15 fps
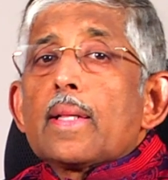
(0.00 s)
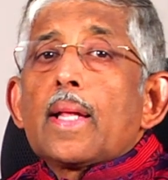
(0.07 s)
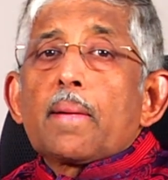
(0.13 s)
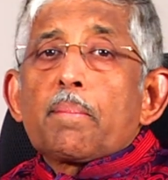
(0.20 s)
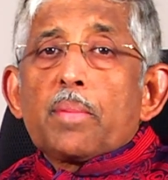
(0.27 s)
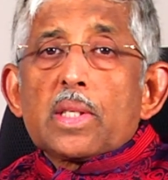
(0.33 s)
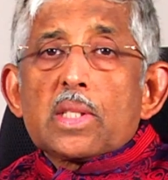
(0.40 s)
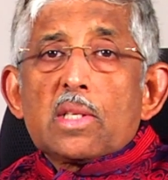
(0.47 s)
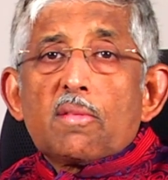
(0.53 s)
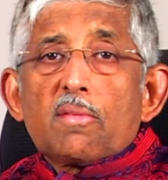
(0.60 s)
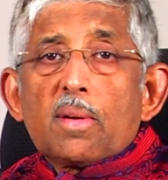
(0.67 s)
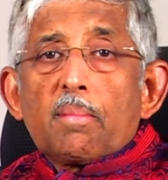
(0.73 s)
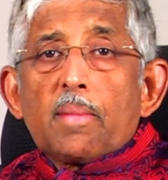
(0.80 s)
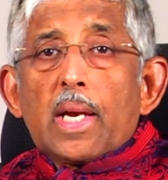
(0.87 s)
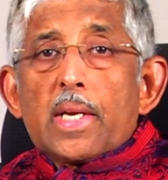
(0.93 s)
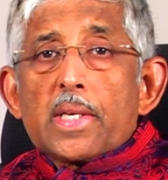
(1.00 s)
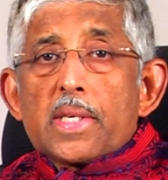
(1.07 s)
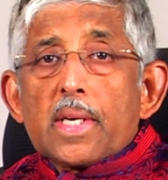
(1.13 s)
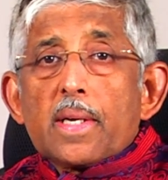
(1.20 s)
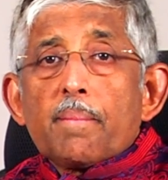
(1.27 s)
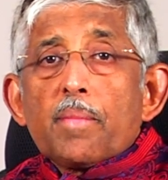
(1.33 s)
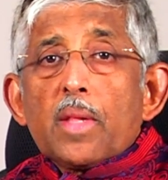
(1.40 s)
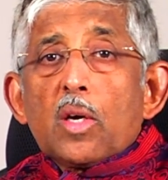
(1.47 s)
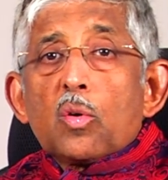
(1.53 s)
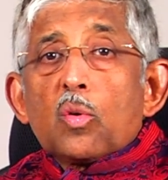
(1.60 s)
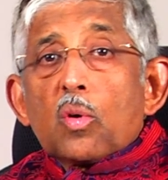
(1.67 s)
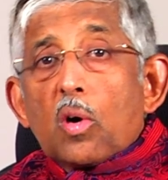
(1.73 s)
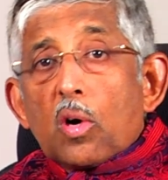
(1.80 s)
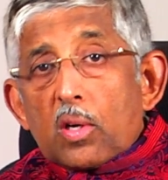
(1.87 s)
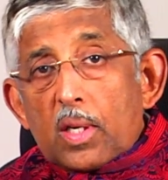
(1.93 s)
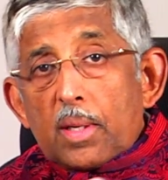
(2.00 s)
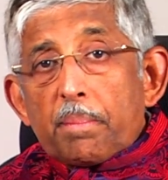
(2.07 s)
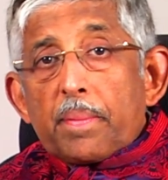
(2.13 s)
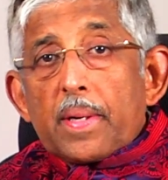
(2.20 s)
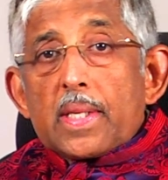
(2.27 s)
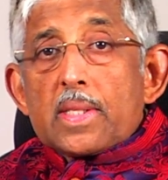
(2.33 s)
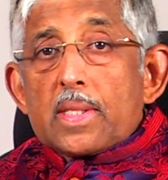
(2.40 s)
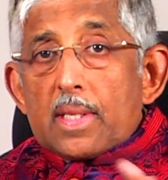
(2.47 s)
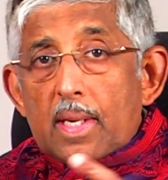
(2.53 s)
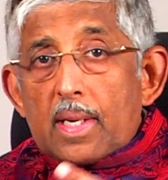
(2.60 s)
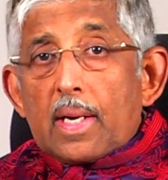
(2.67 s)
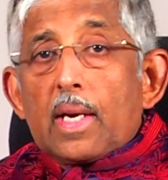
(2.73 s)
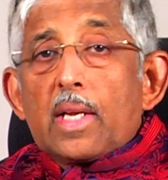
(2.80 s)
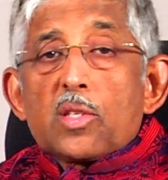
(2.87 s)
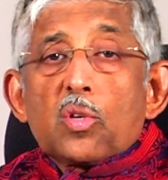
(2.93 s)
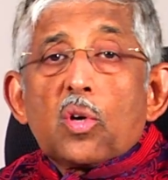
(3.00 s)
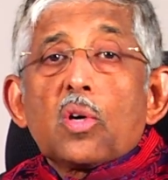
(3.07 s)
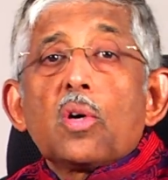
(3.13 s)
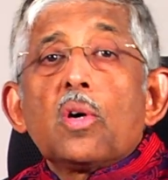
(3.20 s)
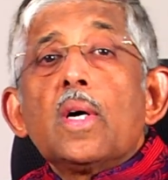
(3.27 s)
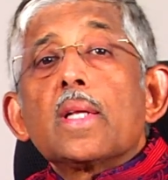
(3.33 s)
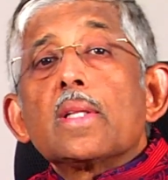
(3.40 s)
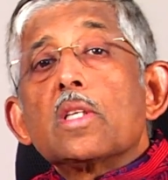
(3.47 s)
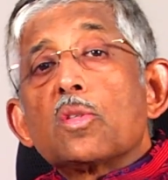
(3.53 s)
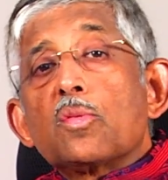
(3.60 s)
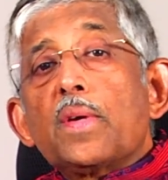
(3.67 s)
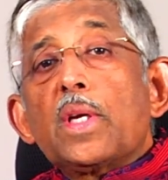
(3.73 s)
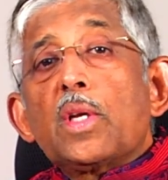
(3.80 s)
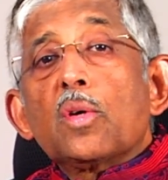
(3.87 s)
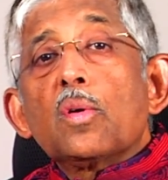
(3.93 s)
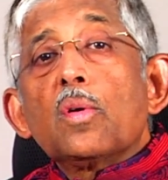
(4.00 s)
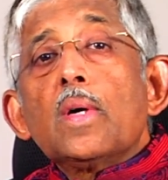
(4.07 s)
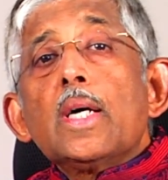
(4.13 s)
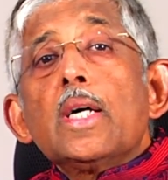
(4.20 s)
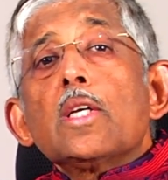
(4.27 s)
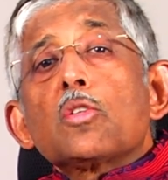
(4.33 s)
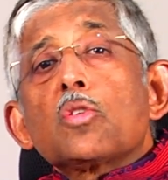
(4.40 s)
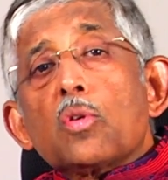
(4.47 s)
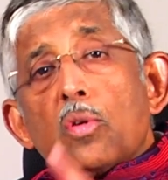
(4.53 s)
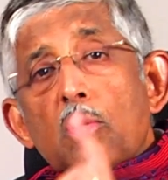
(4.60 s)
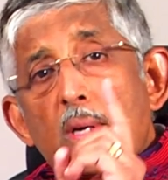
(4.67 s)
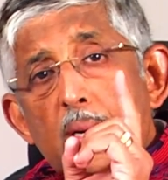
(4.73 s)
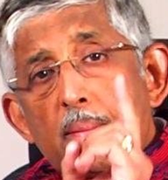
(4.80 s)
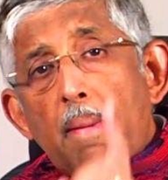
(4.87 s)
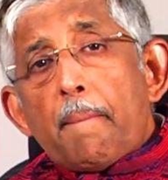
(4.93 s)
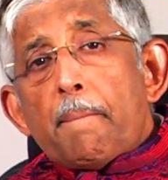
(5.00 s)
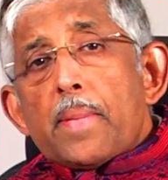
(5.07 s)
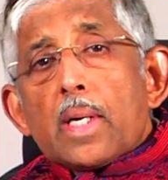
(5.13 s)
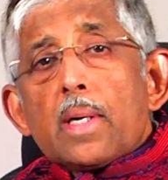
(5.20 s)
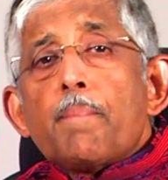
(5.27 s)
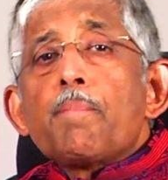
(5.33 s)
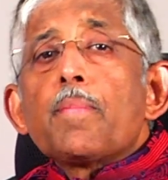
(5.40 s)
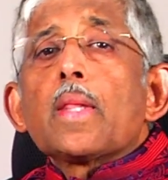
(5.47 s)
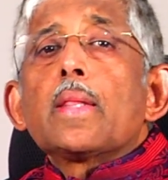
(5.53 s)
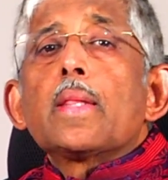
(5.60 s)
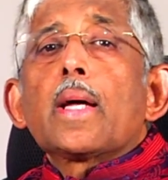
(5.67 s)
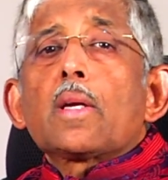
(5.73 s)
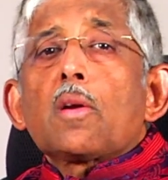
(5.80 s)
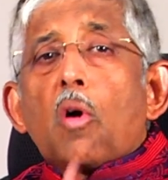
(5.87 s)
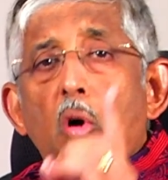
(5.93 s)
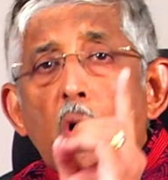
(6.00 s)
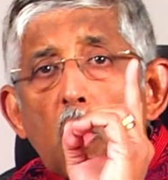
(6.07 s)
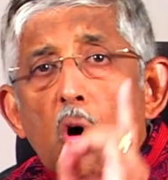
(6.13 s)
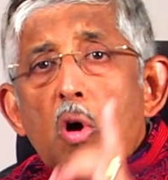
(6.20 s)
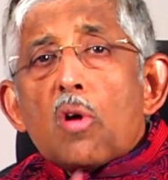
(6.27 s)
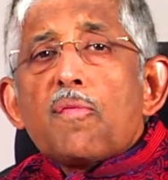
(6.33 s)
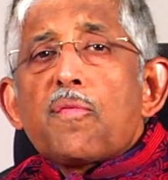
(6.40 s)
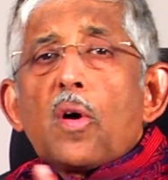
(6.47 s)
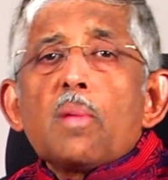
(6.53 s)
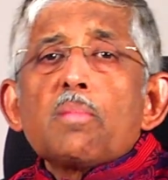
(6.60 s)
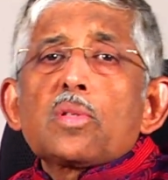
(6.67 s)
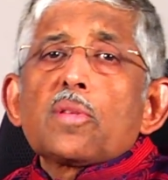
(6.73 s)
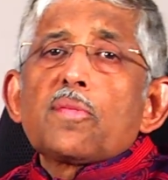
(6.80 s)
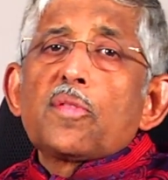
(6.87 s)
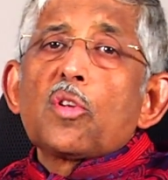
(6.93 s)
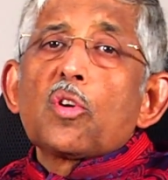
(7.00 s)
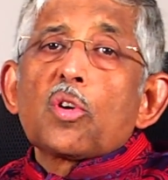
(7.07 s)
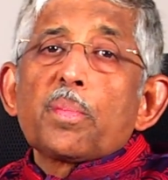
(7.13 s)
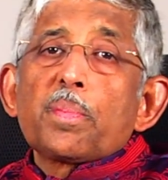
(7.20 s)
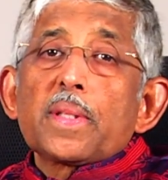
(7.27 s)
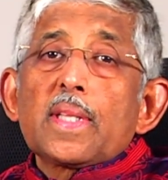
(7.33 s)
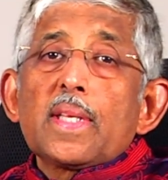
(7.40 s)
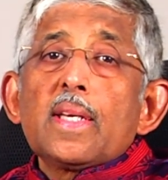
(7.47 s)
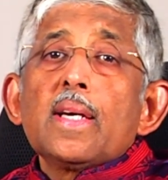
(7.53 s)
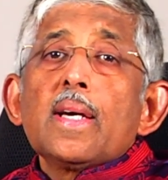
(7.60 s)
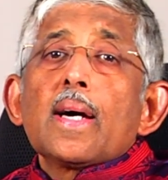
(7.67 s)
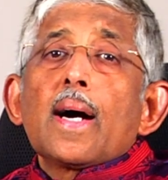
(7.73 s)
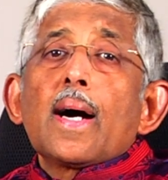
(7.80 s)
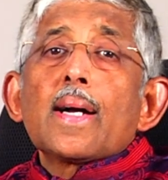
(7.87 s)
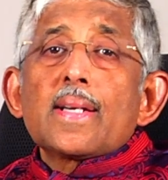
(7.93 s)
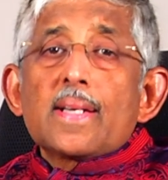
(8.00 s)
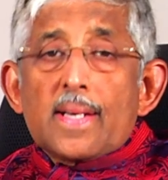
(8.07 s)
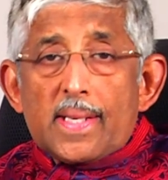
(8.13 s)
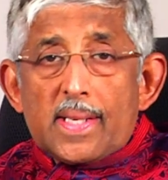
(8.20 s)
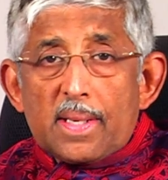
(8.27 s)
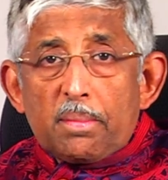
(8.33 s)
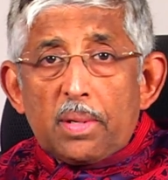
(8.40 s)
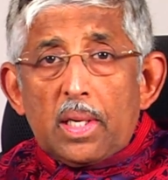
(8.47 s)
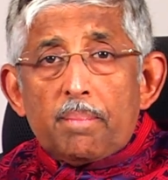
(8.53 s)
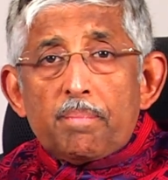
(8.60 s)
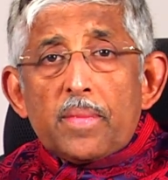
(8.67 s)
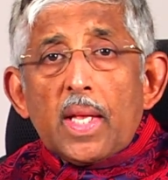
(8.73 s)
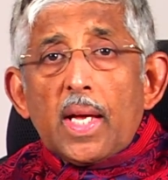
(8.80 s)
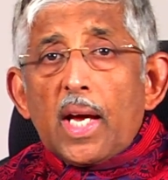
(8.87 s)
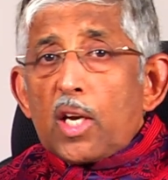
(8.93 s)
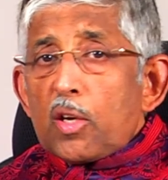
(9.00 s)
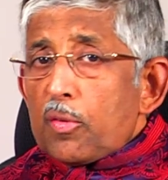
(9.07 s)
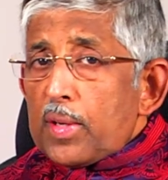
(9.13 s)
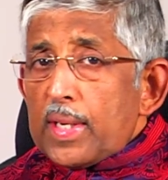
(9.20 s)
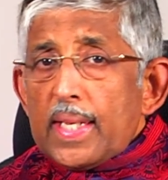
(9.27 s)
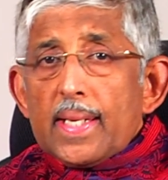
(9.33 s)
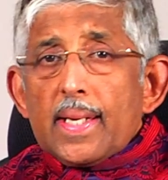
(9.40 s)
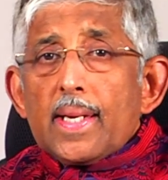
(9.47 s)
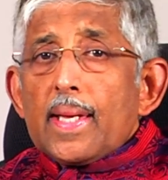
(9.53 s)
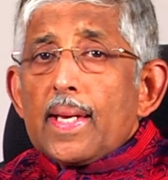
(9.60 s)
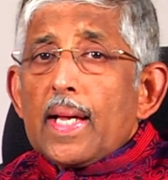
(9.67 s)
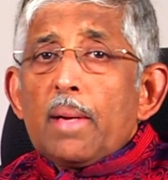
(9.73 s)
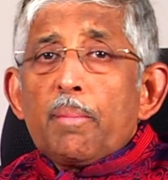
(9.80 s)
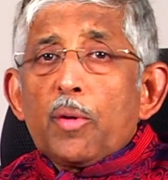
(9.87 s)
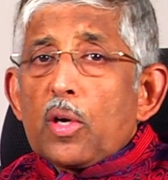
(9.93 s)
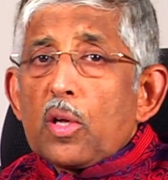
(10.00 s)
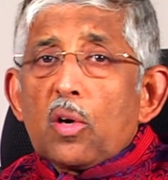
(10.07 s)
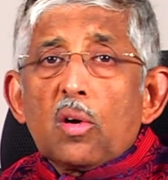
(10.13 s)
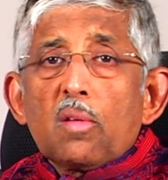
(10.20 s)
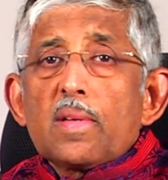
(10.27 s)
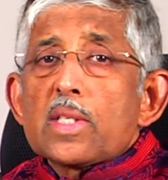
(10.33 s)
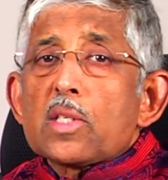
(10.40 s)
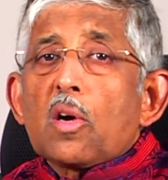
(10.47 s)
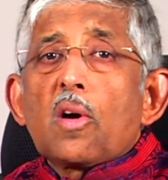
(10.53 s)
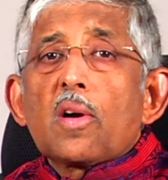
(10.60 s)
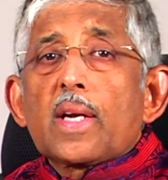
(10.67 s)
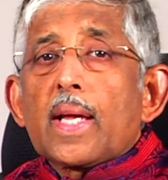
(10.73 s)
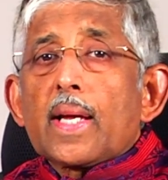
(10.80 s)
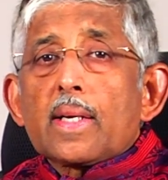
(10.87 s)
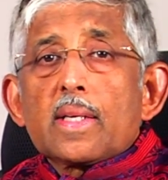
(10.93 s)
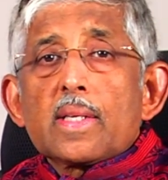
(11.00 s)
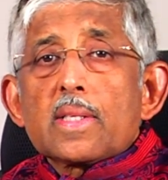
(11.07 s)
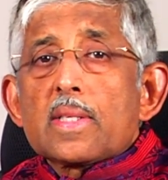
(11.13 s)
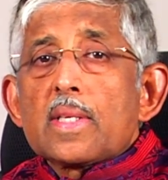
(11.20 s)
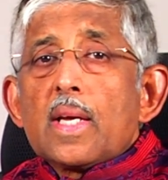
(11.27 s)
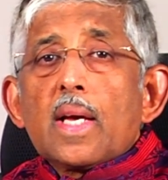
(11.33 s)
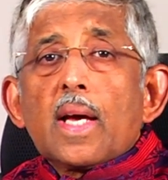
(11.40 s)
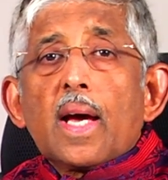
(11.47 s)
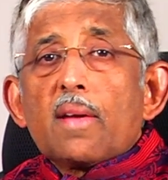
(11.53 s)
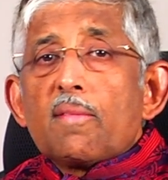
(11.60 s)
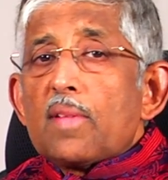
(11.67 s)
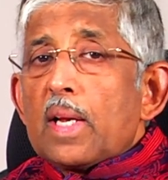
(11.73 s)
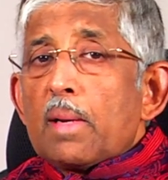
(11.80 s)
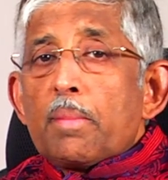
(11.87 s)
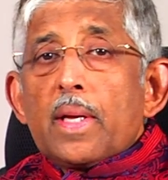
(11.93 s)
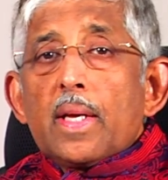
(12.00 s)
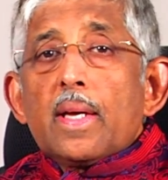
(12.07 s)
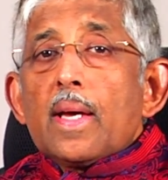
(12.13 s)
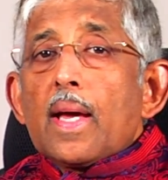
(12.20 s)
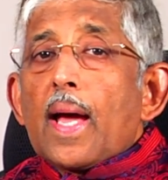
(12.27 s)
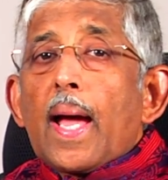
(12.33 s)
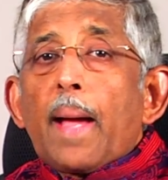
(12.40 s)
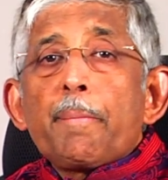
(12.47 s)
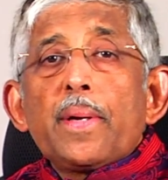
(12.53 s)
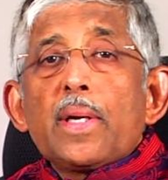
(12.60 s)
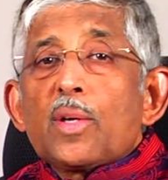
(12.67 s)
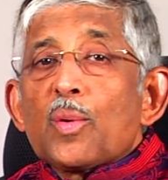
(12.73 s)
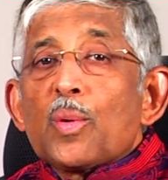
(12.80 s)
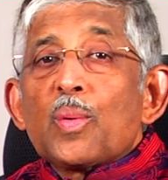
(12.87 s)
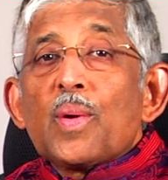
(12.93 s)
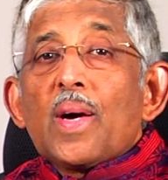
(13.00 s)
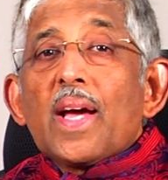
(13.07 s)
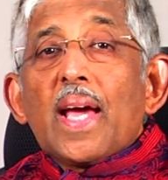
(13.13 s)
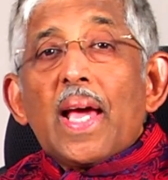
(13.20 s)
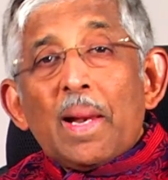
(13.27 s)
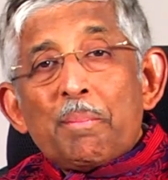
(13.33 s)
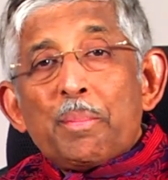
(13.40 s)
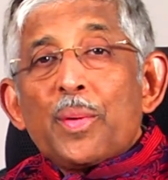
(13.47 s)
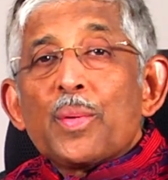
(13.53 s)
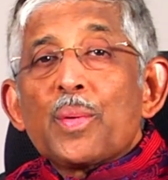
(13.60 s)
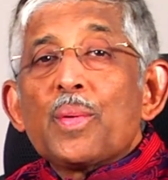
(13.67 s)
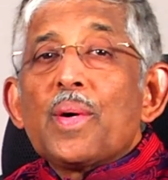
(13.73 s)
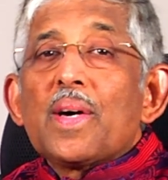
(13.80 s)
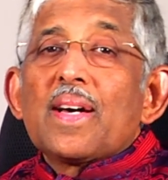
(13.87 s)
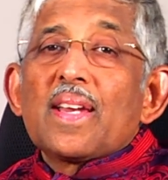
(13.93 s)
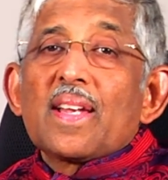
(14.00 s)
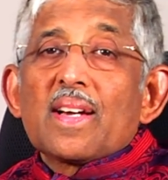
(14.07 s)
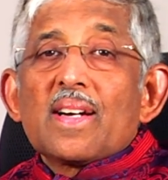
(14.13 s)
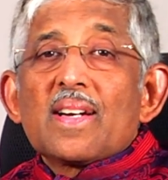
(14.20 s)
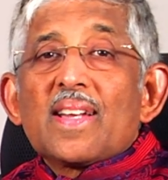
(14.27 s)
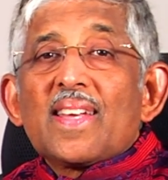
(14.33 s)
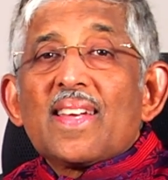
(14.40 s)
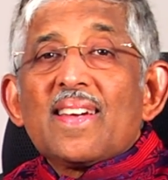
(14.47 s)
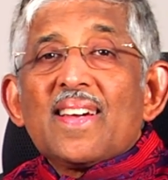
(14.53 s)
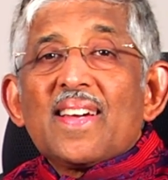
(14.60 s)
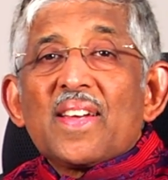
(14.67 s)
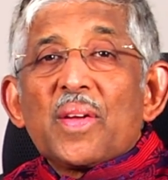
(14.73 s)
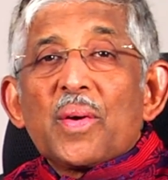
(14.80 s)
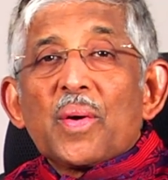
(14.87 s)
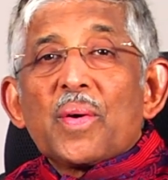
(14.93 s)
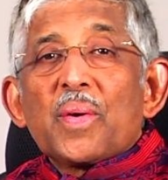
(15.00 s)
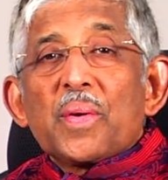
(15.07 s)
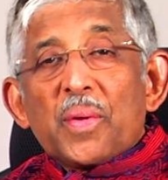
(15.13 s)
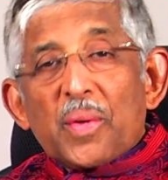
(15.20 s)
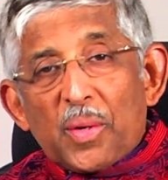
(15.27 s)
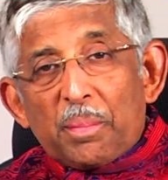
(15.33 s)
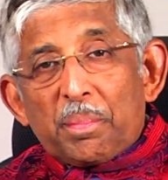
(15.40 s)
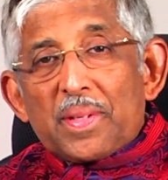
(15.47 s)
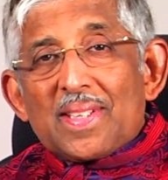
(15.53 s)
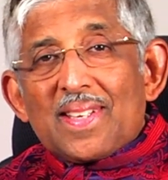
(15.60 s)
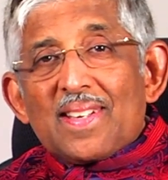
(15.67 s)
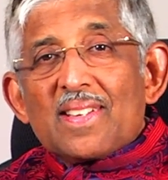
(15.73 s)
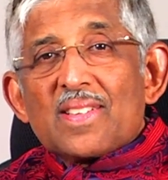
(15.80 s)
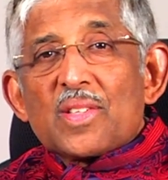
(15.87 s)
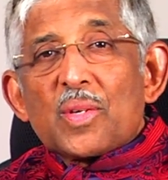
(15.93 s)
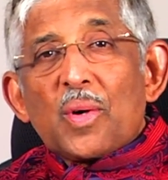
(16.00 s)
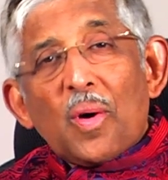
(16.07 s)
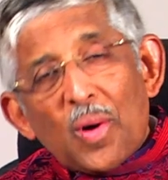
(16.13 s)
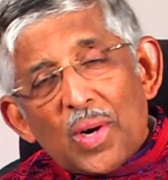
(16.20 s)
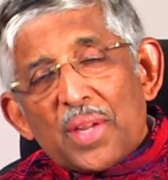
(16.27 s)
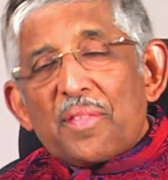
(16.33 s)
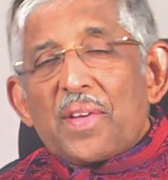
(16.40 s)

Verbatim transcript: that person from Malaysia who got depressed until he saw this video. So remember that all forms of neuropathy are treatable. And if you need any help, you can always contact us and we'll be happy to help you regarding your neuropathy. So, all the